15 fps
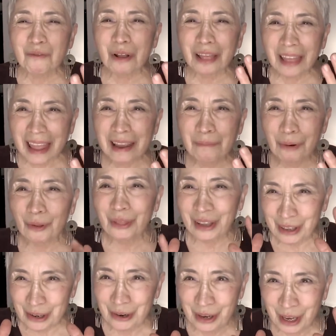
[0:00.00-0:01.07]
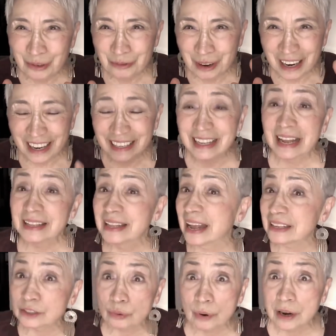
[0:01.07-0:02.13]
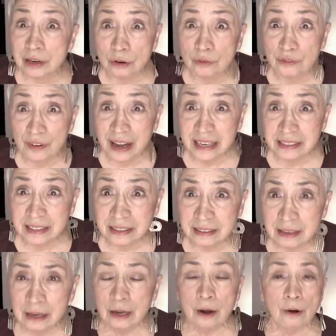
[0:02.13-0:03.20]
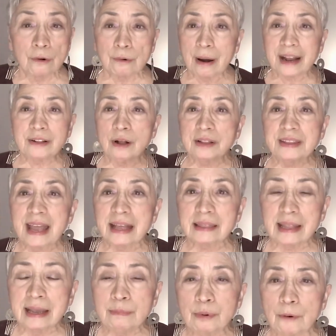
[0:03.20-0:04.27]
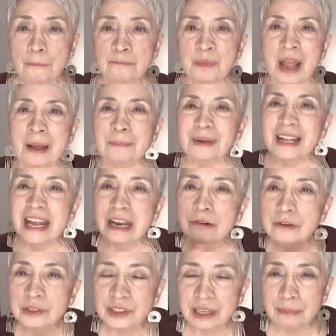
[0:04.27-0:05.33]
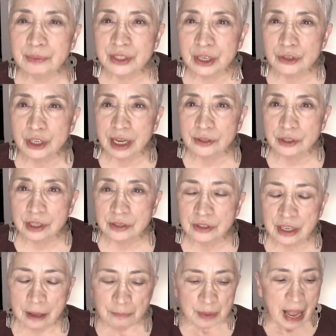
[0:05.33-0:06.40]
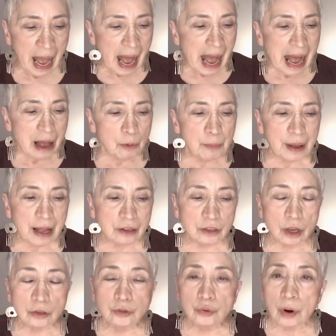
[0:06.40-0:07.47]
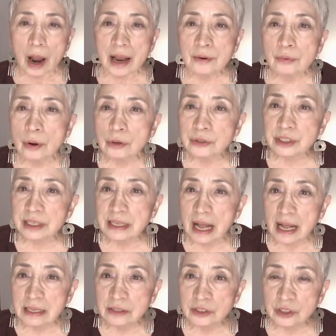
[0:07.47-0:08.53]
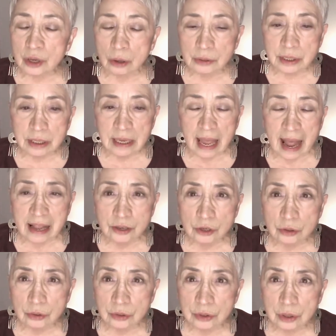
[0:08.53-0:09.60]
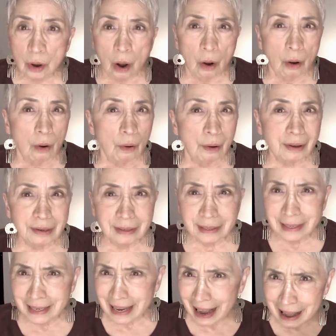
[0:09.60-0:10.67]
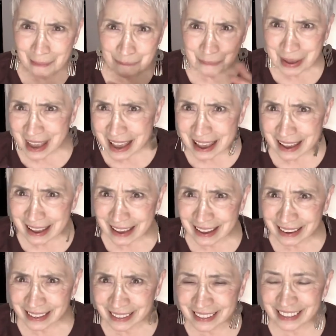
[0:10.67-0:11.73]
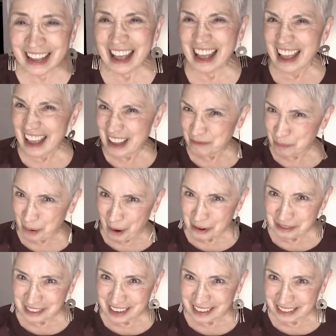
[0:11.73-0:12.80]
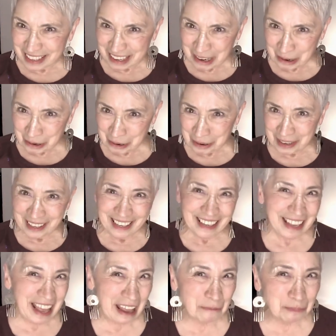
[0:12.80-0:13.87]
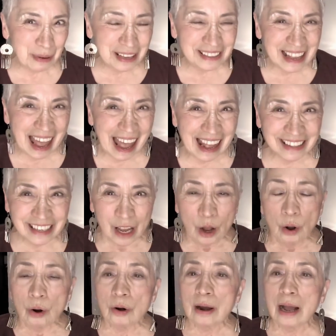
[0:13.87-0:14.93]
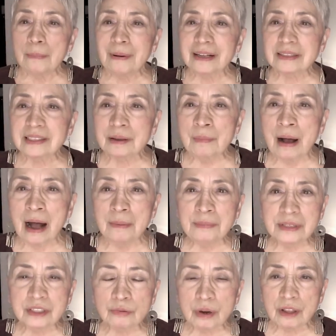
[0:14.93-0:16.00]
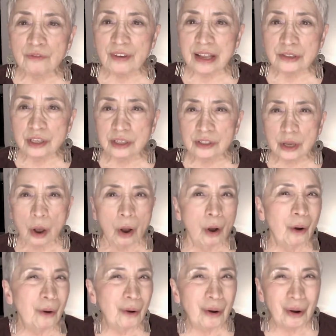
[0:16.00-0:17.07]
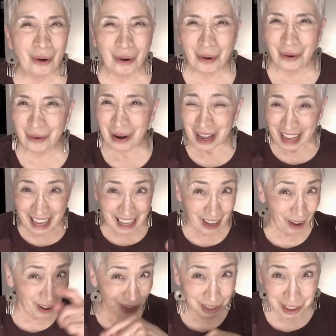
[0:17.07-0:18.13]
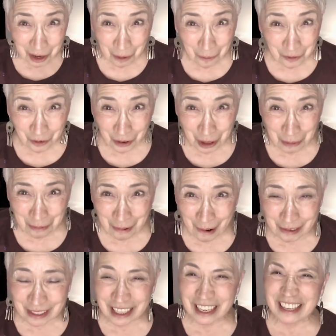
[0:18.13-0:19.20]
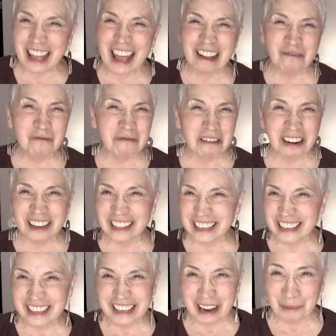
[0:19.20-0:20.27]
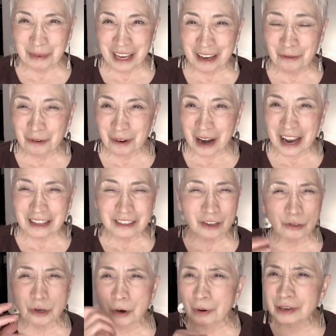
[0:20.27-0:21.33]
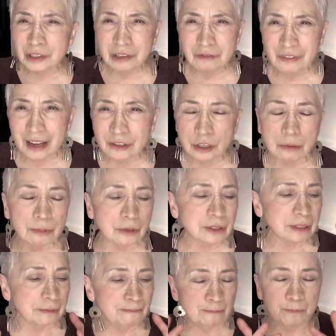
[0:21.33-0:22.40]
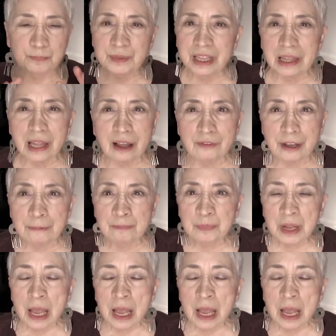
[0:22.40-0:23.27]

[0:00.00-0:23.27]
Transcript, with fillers: a label that you can read, and that's where you'll find it, right on that label. But here are some suggestions. How about dry roasted unsalted cashews? Oh, yummy! And protein, too. Can't beat that. Or how about some hummus with veggies? Oh, also full of protein and really yummy, right? And crunchy vegetables, love it.